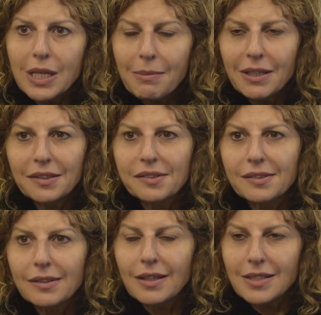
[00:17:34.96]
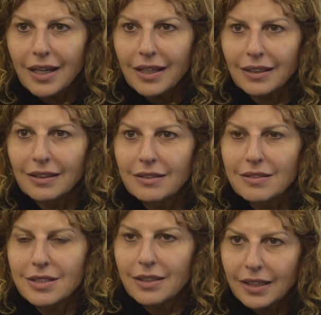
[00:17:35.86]
But 20 minutes a day
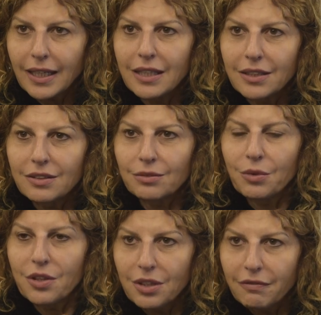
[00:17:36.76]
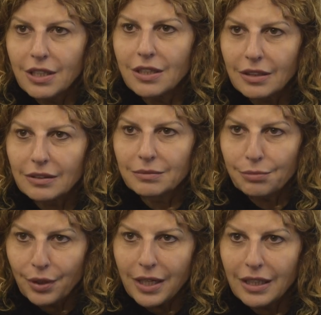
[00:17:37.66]
dedicated with a novena
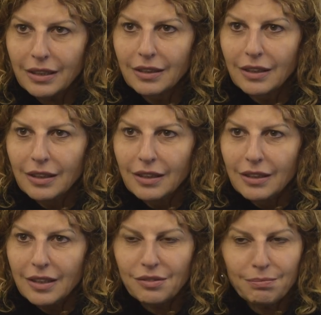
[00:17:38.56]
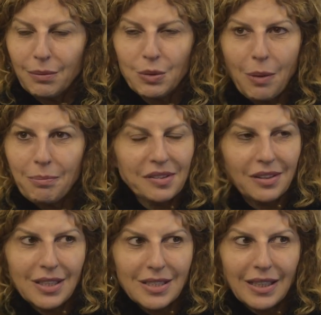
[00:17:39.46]
prayer is probably
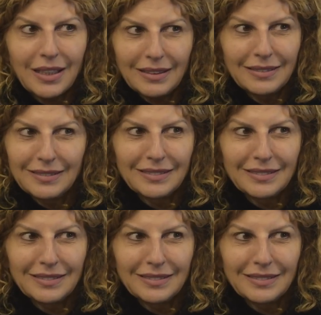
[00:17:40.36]
1% of your day.